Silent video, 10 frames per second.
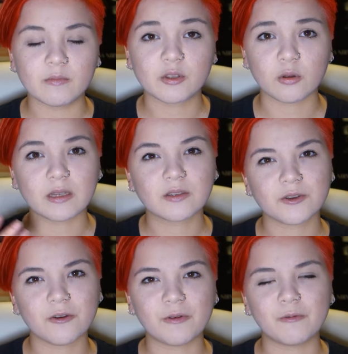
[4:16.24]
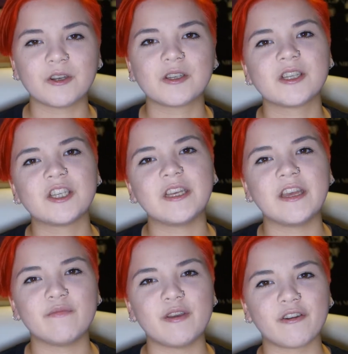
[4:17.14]
So I'll start with what she
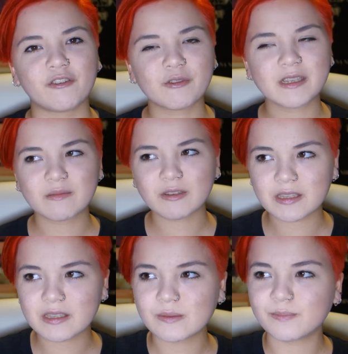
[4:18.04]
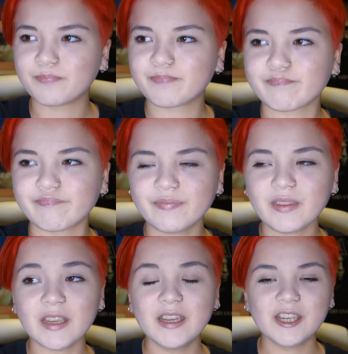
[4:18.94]
gave me on Christmas.
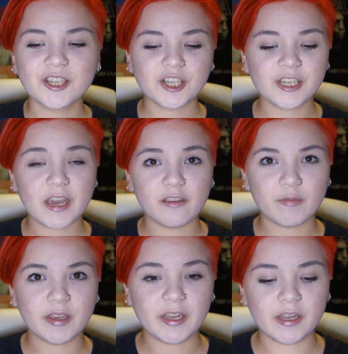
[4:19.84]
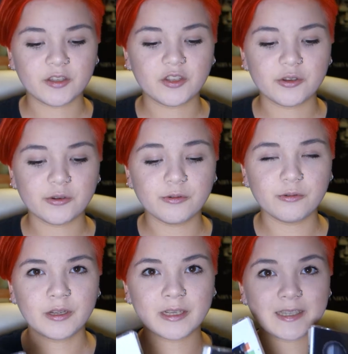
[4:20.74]
She gave me
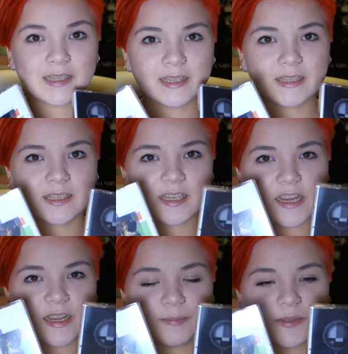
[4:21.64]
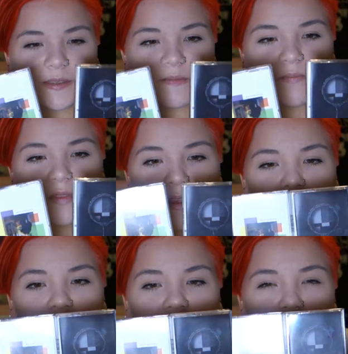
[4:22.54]
2 cassette tapes.
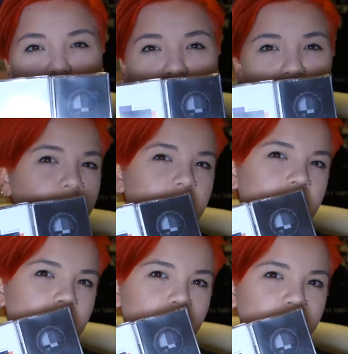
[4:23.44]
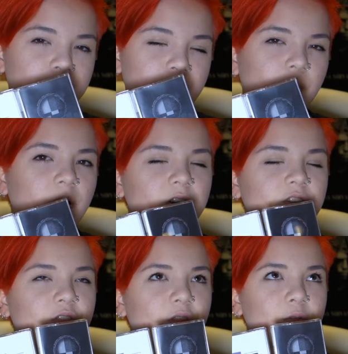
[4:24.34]
If you remember from
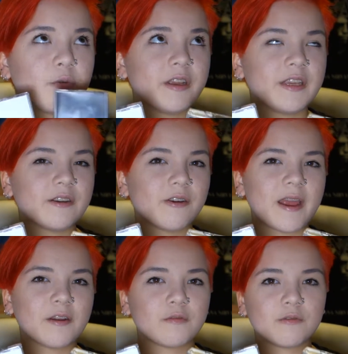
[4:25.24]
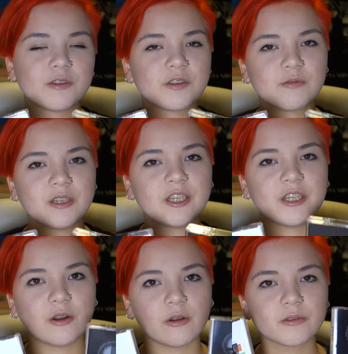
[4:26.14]
our 3-year anniversary,
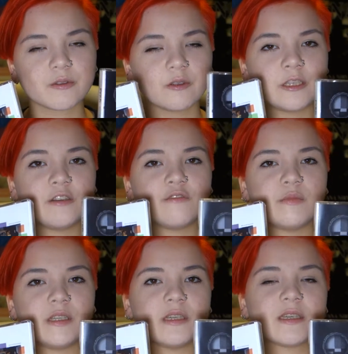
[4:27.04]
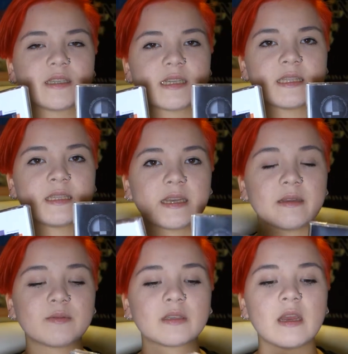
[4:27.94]
she also gave me cassette
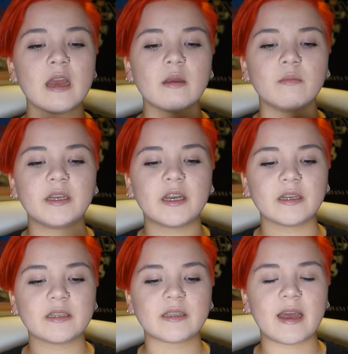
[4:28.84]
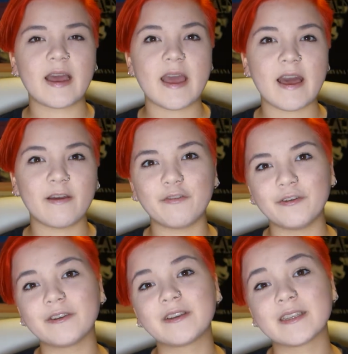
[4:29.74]
tapes because I
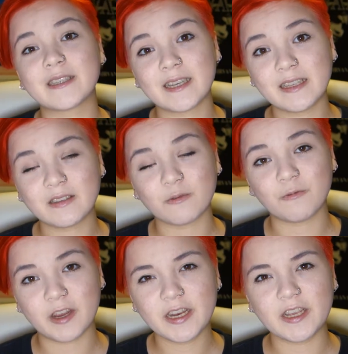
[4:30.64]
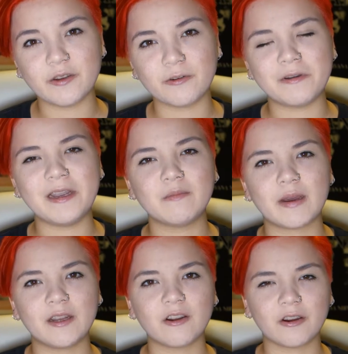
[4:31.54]
have a cassette radio in
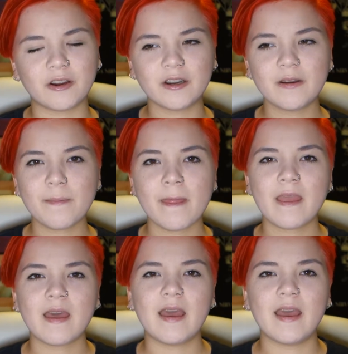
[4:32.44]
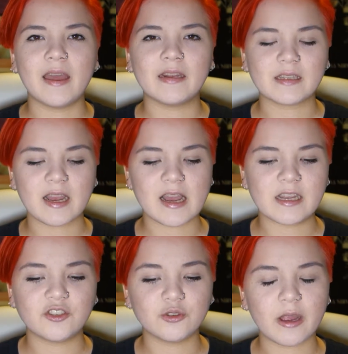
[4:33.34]
my car, and
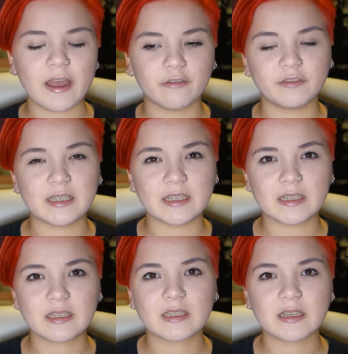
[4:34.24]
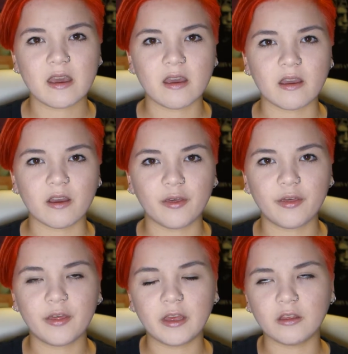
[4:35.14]
I do have this
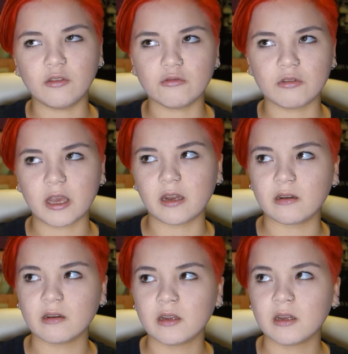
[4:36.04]
thing you can